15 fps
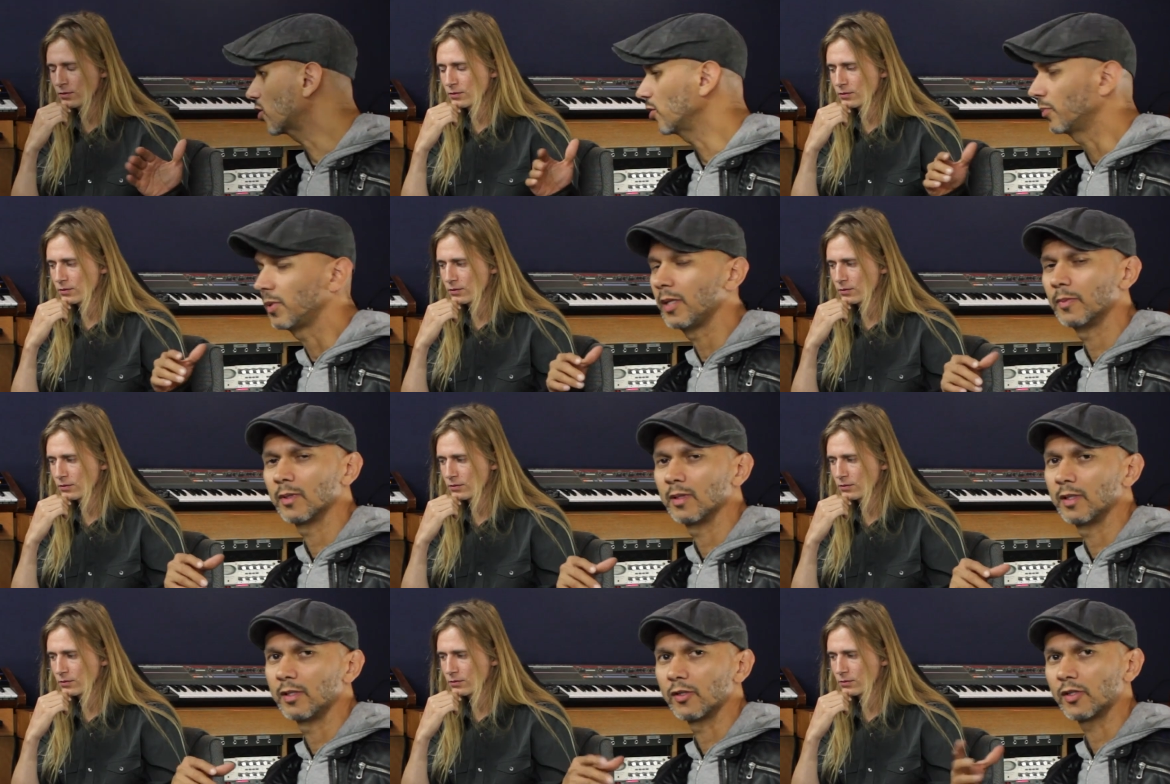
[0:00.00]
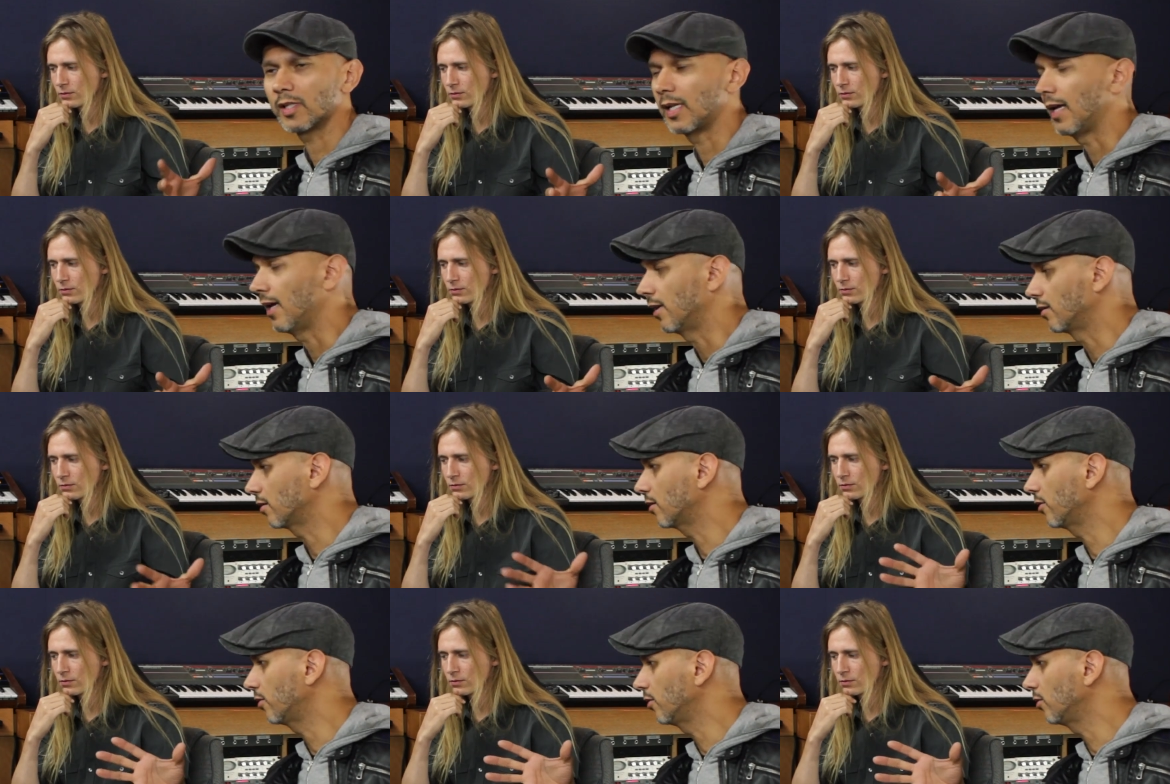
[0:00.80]
Speaker 1: so people understand,
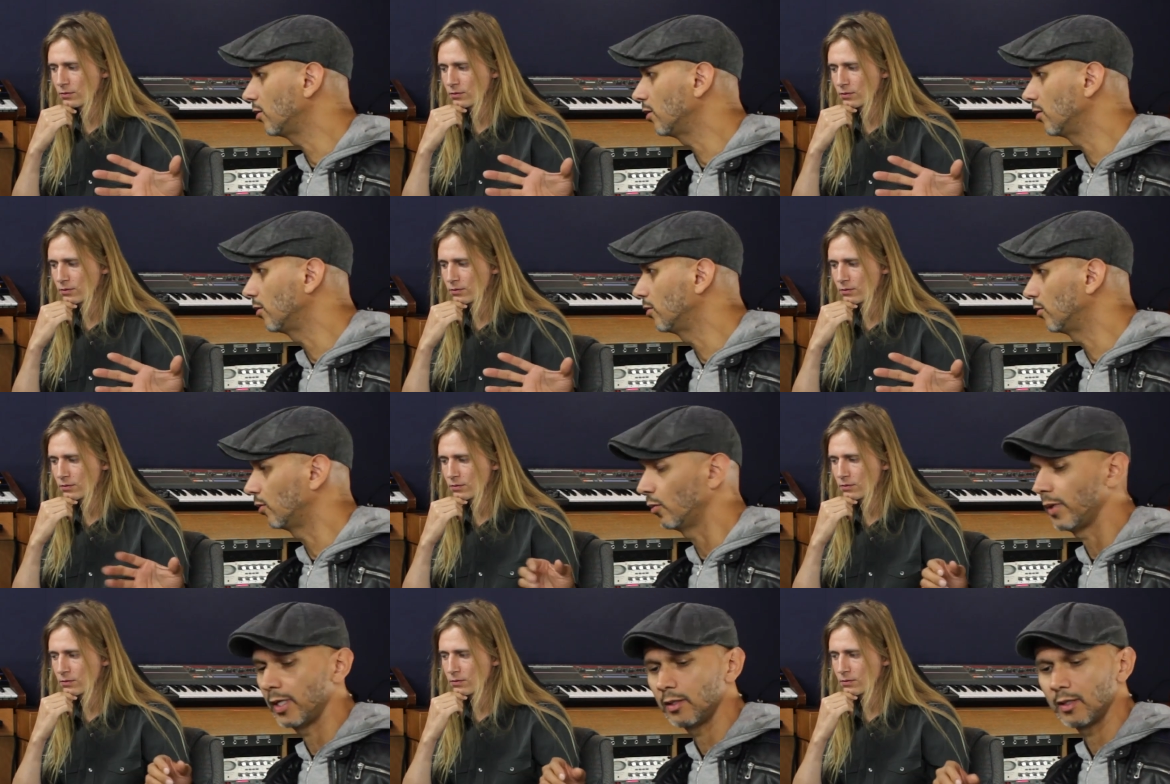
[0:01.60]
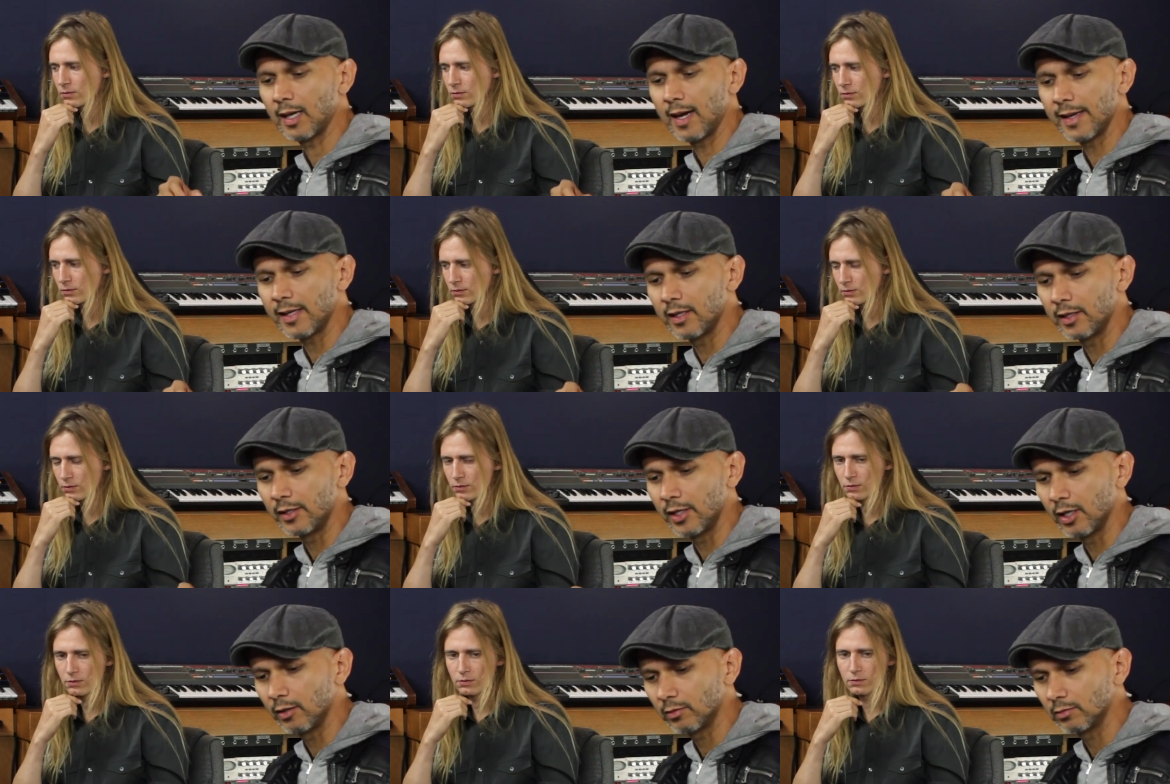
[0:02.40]
Cthulhu, when I hit a
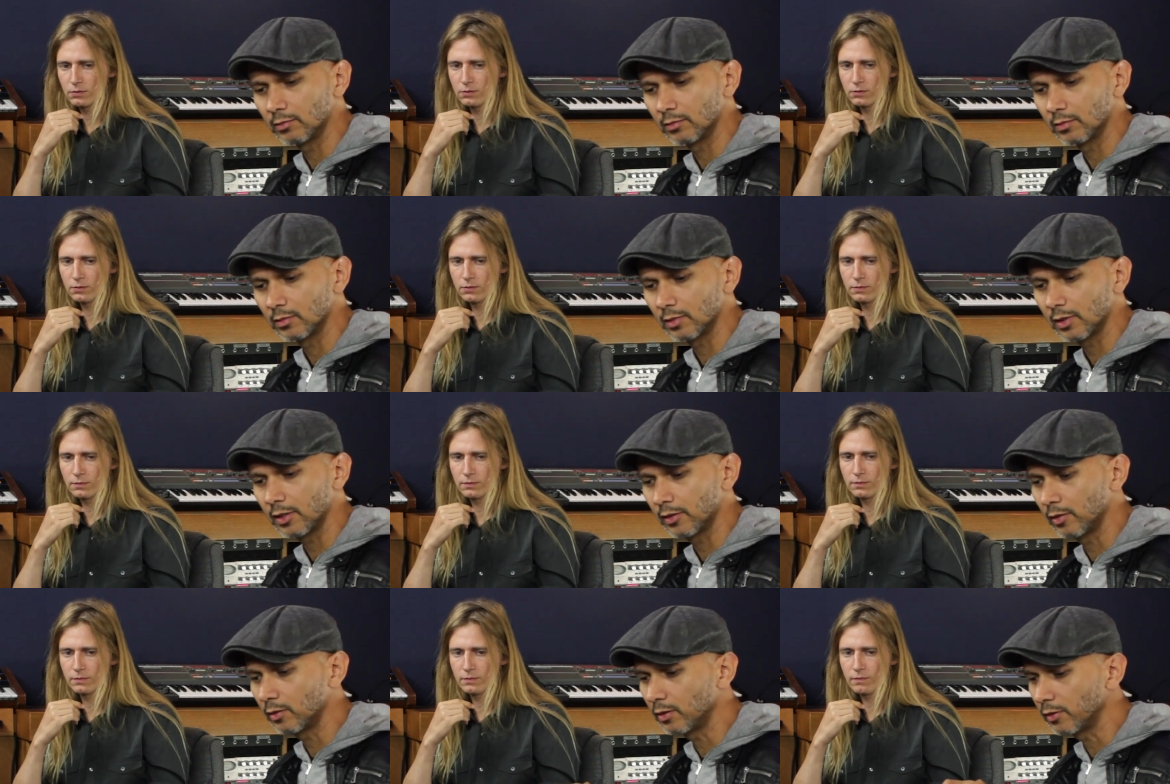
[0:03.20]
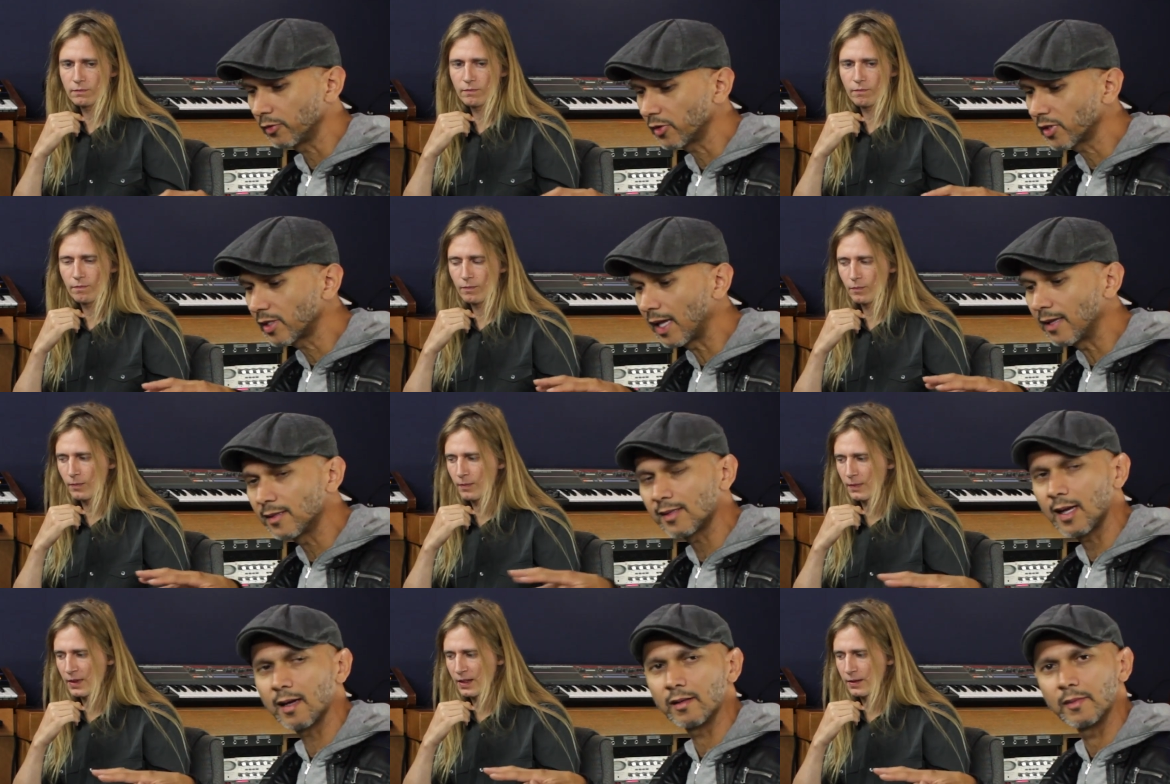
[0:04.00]
note, Cthulhu
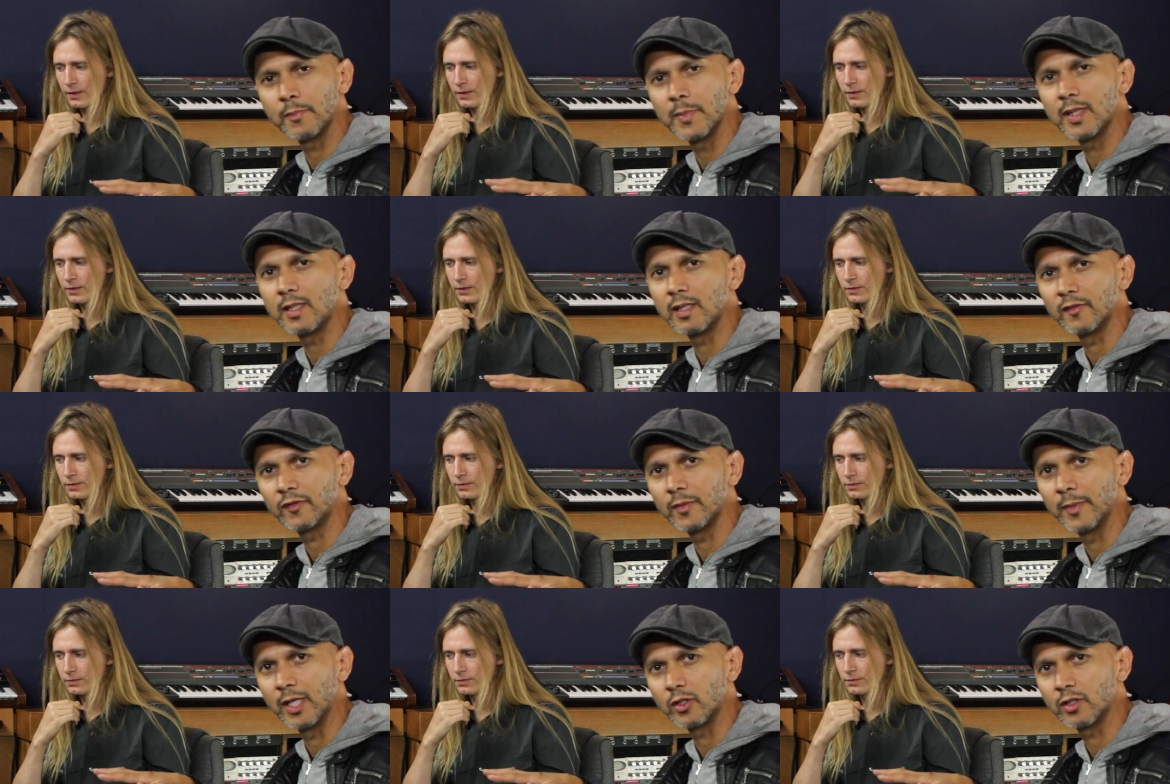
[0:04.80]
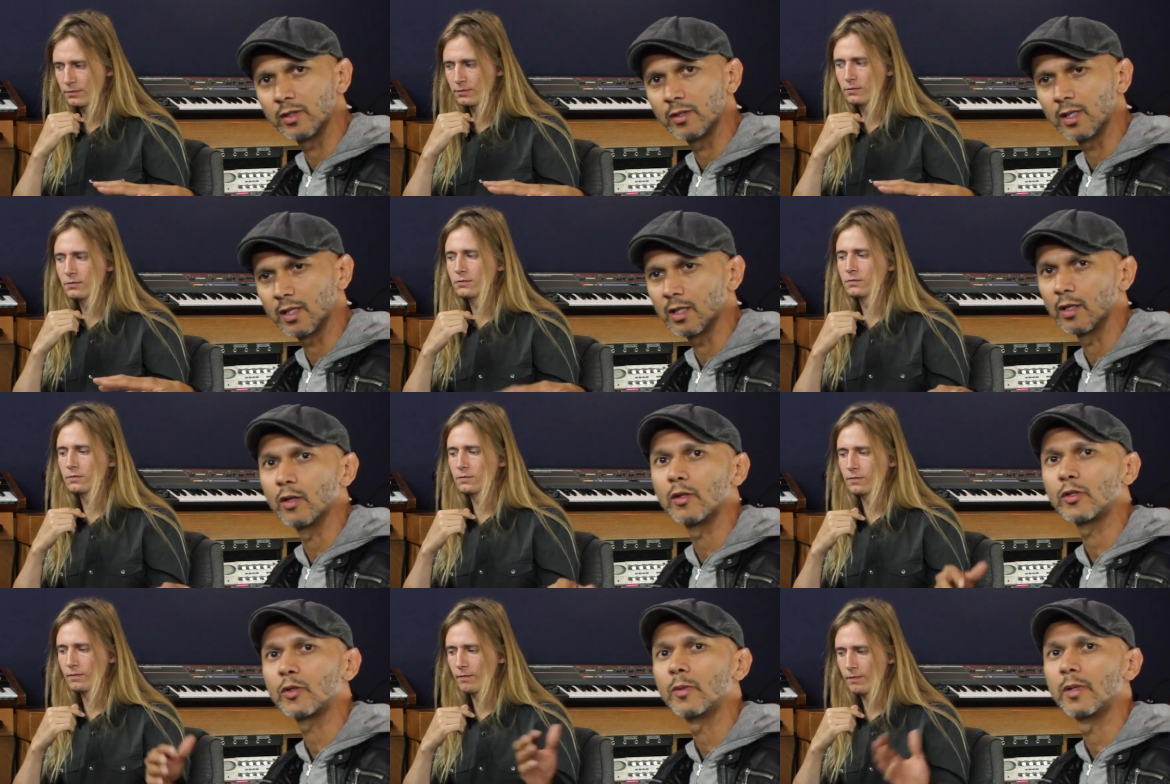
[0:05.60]
sends out MIDI information that can
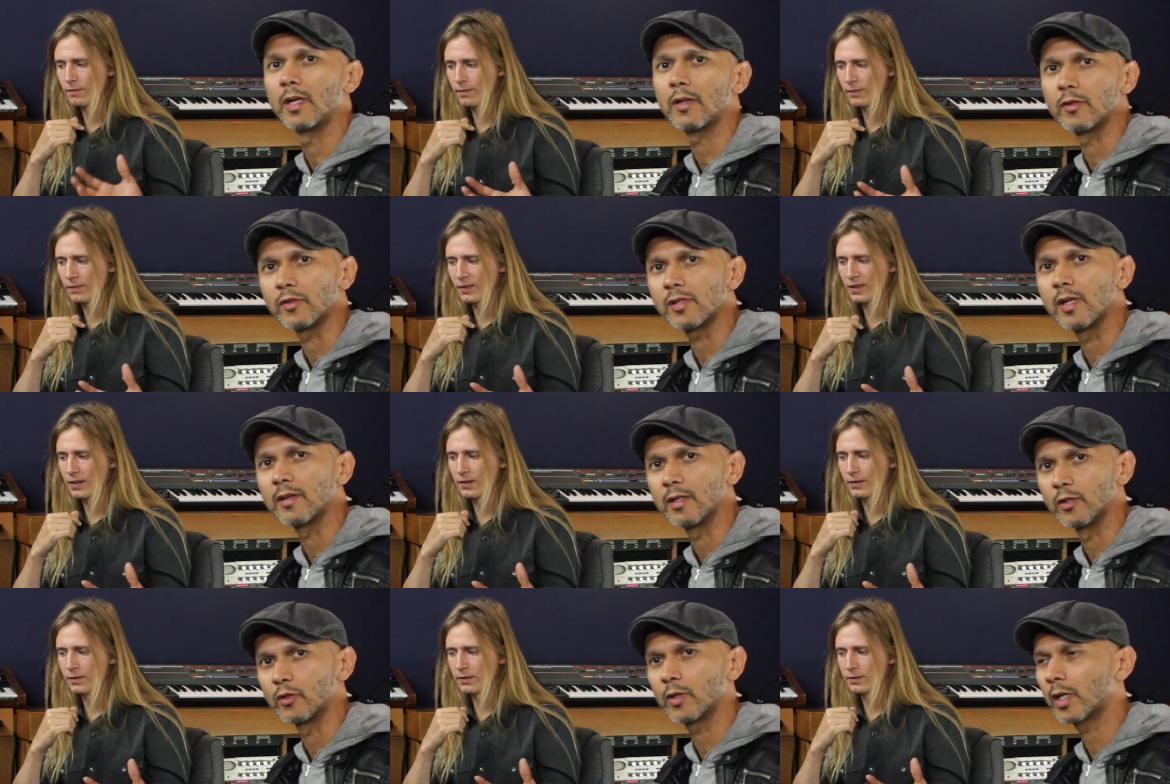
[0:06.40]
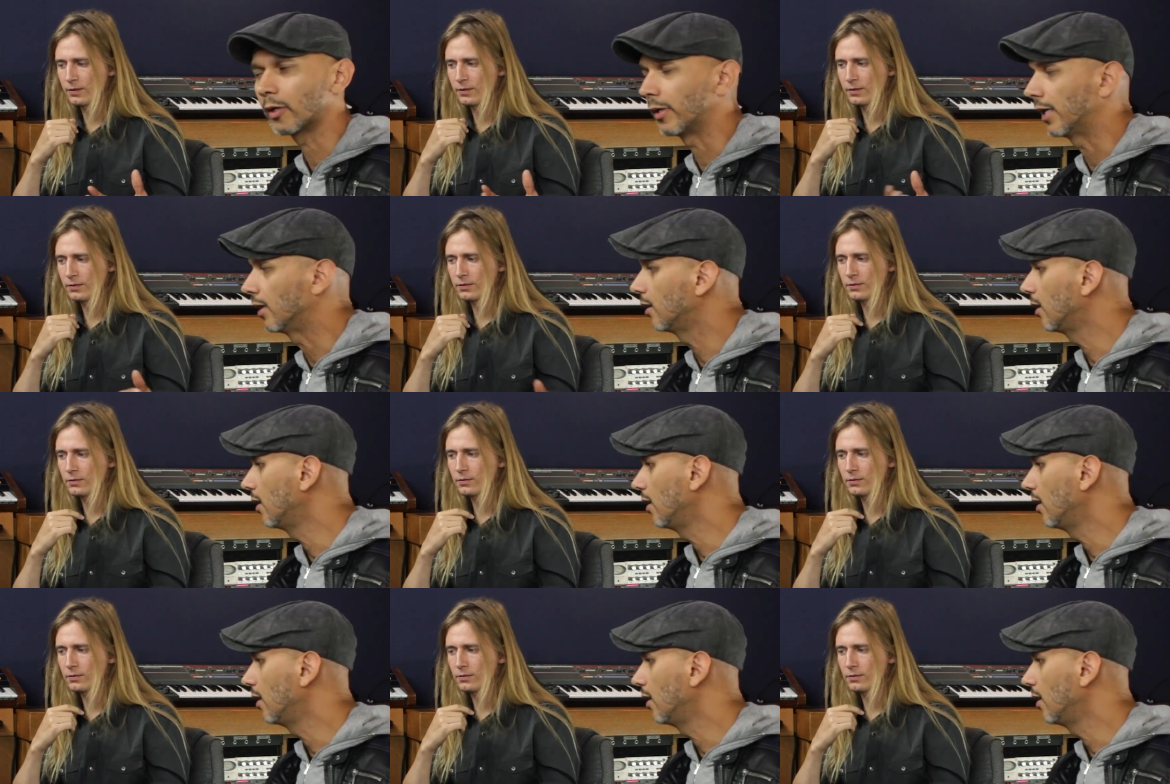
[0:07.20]
go to another synth and trigger it.